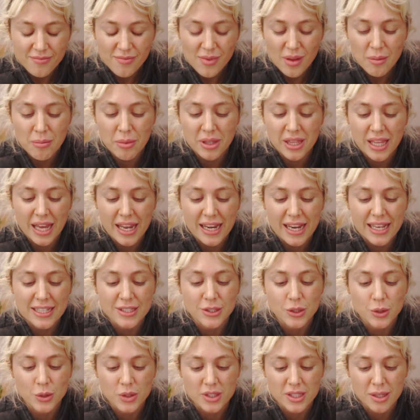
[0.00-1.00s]
then
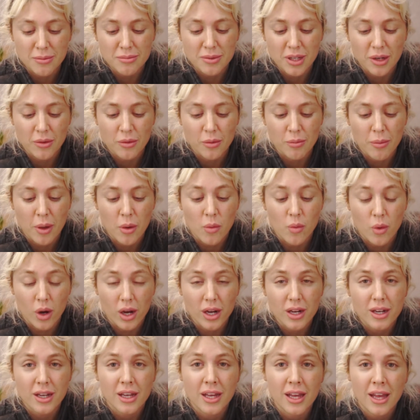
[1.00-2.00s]
as soon as I'm done with my
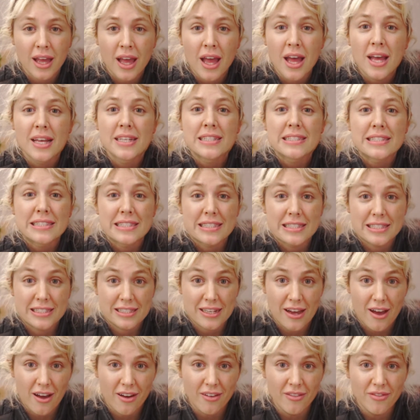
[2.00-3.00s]
work
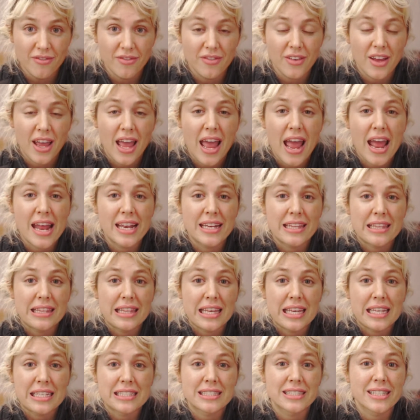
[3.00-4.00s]
stuff and
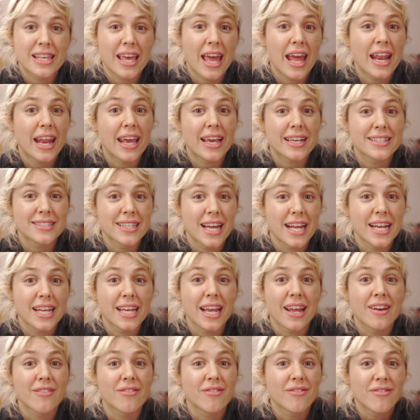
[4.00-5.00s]
things get
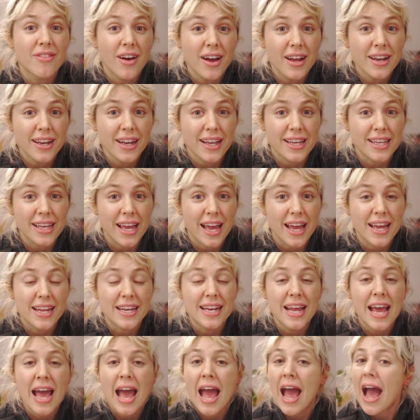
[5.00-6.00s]
exciting and fun
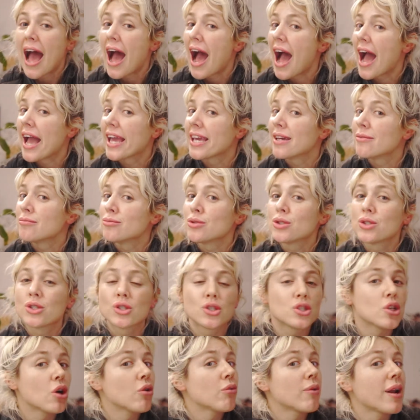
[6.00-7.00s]
again, I am
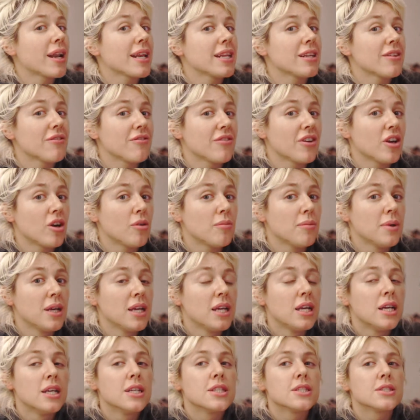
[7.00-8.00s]
so ready to film.
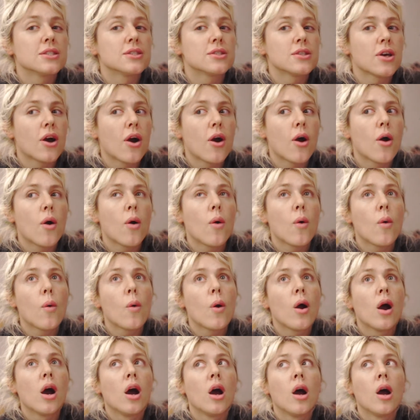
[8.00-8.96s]
So